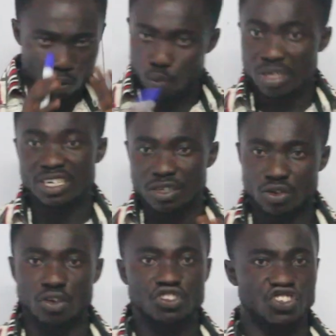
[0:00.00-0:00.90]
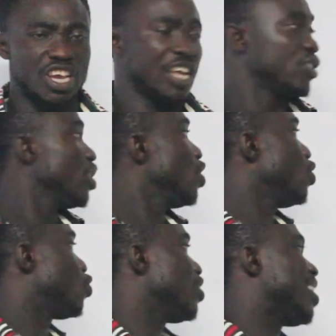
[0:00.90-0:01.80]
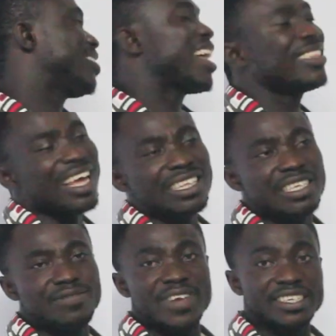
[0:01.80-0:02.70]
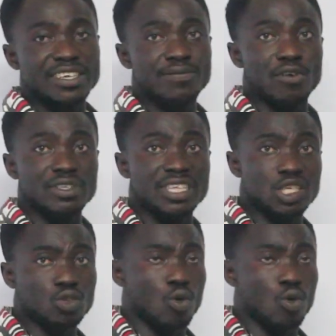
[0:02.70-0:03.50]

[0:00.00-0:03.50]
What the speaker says: would not change. So the standard deviation for this